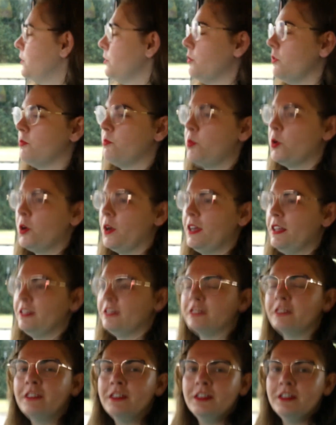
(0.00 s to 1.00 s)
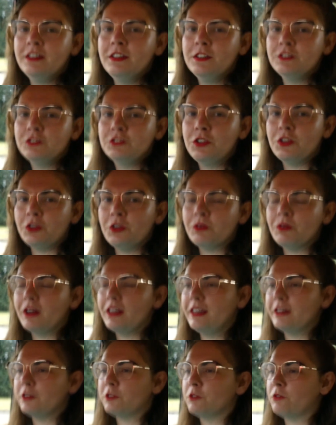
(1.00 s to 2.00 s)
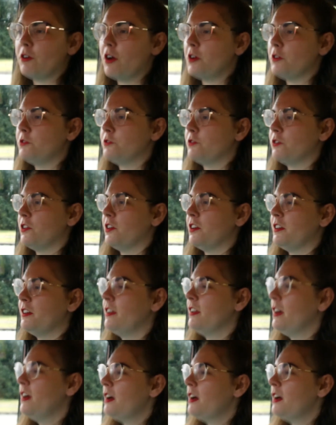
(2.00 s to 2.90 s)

to have put in to a little road run.